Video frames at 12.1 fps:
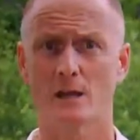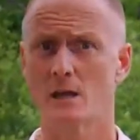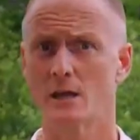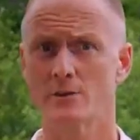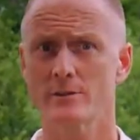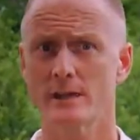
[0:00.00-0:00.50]
while
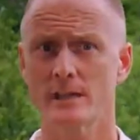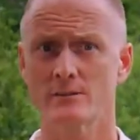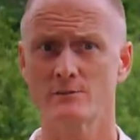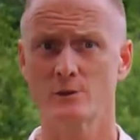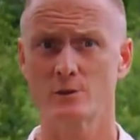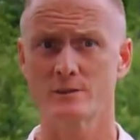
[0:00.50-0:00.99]
under the
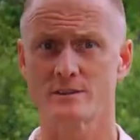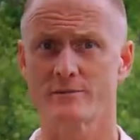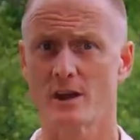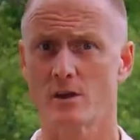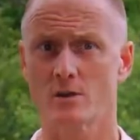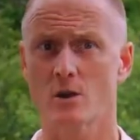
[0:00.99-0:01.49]
influence of
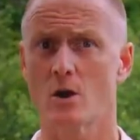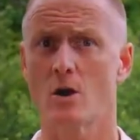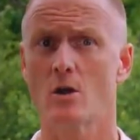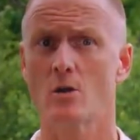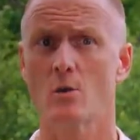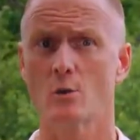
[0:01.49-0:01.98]

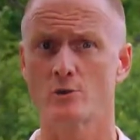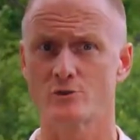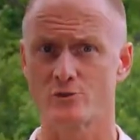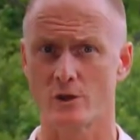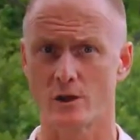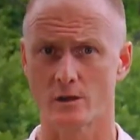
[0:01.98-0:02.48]
alcohol or
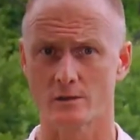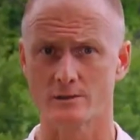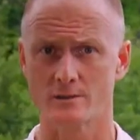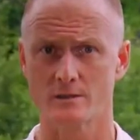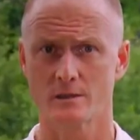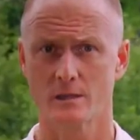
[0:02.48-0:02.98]

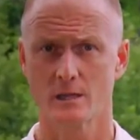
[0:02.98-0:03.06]
drugs.